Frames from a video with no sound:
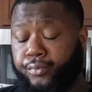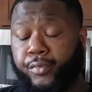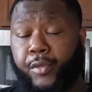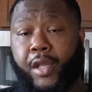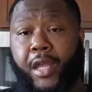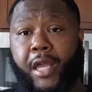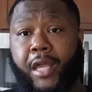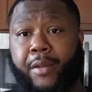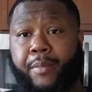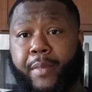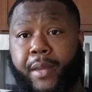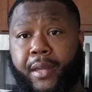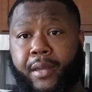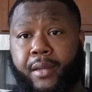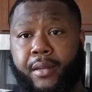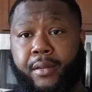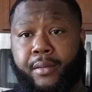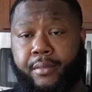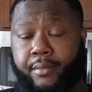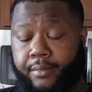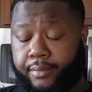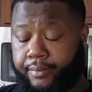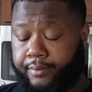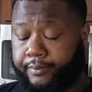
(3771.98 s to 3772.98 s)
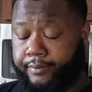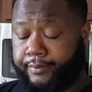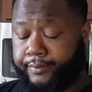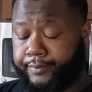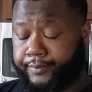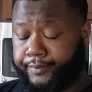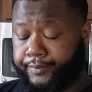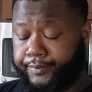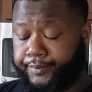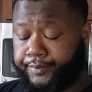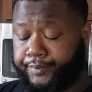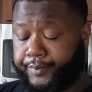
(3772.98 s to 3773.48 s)
Amen.
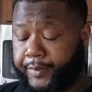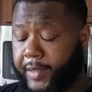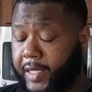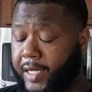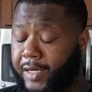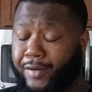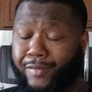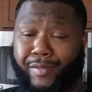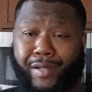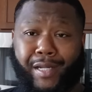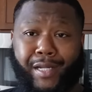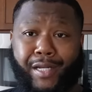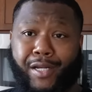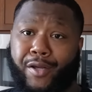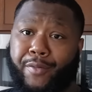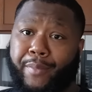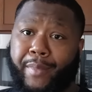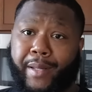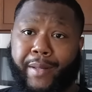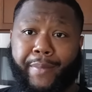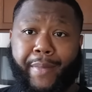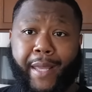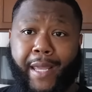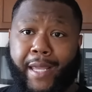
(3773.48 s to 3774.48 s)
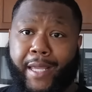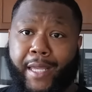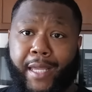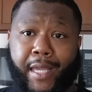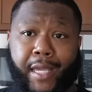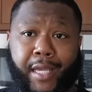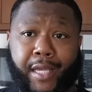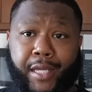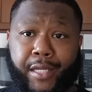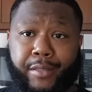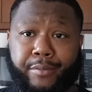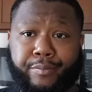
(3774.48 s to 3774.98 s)
They don't need no more
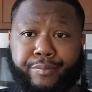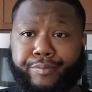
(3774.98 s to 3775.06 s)
bacon.